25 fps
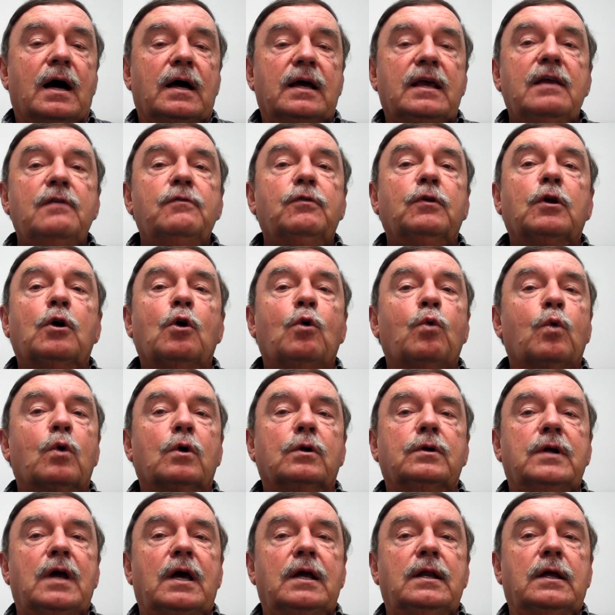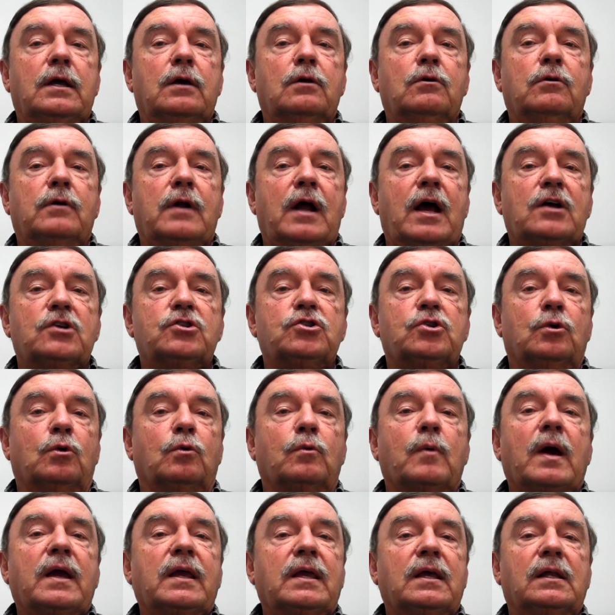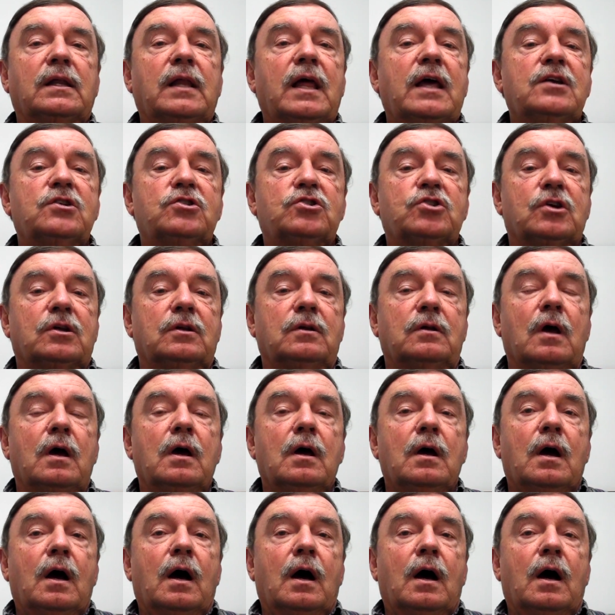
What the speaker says: even coordinating international regulation